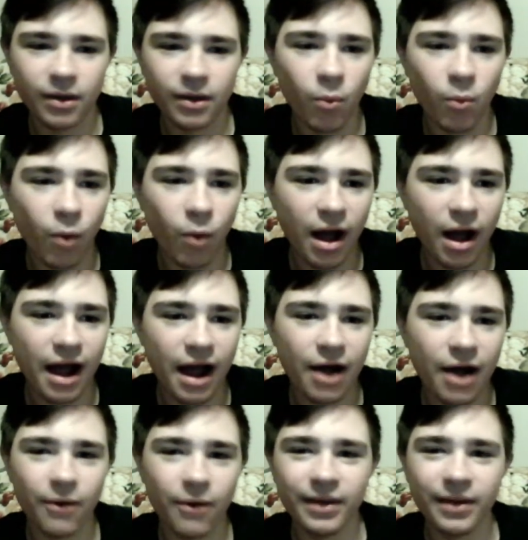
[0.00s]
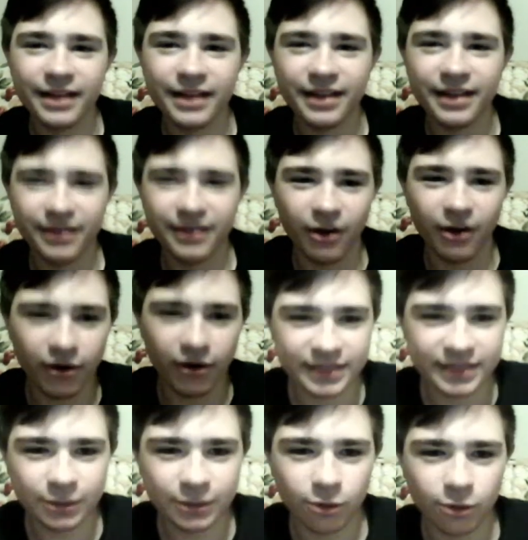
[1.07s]
Wow.
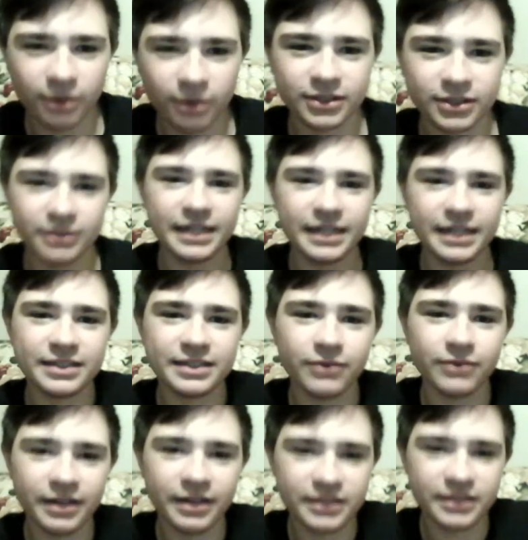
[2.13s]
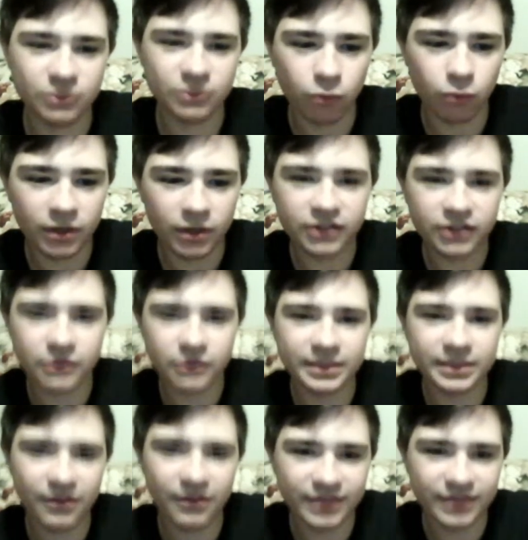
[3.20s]
Central Arkansas takes the lead. It's
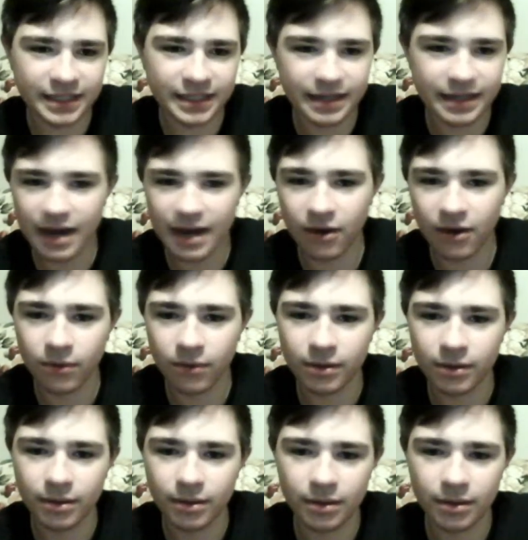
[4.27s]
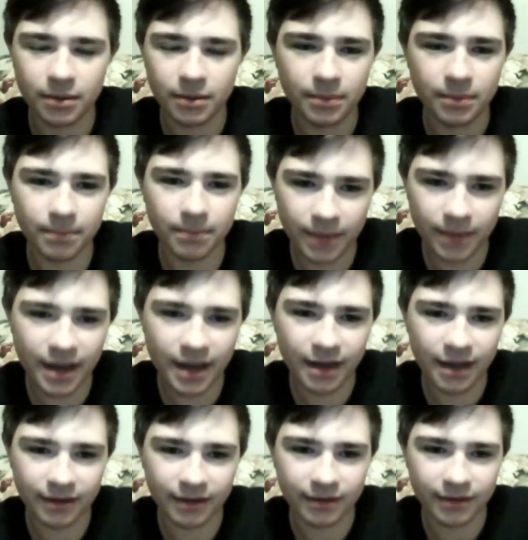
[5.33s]
22-17 now.
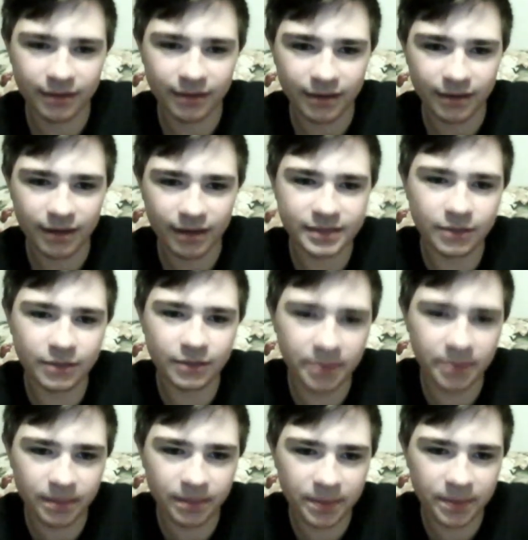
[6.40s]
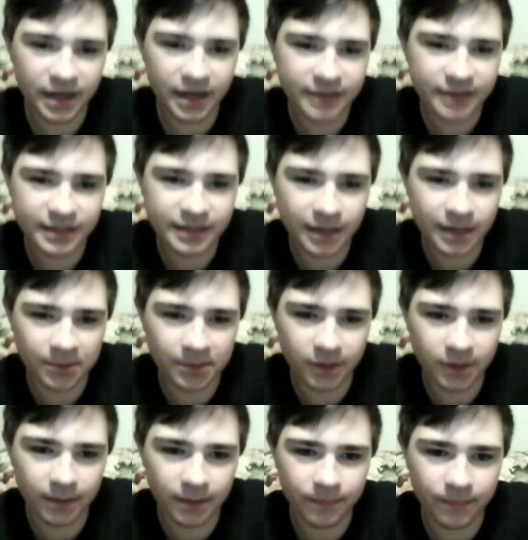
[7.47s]
Man, because it'll be the PAT coming
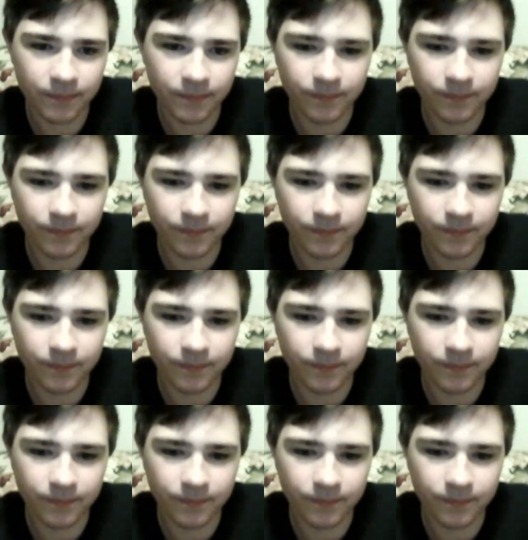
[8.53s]
up